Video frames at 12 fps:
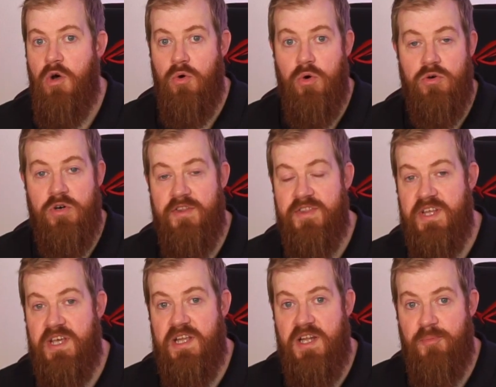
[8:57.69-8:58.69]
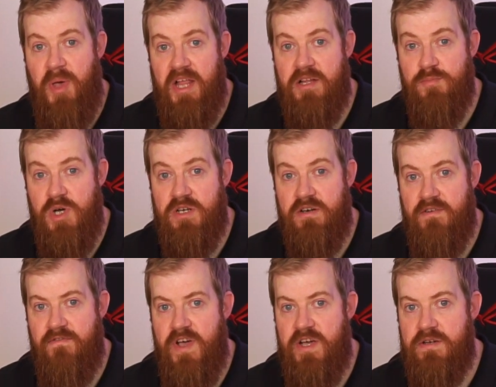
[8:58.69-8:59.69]
or on the lapel
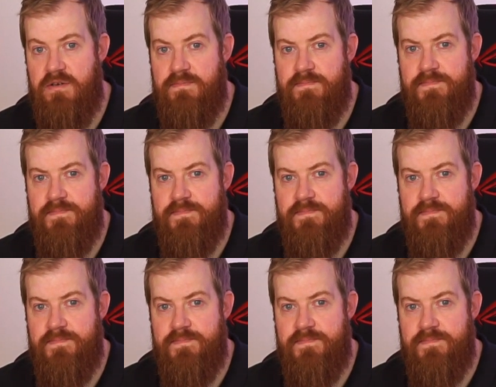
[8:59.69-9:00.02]
microphone,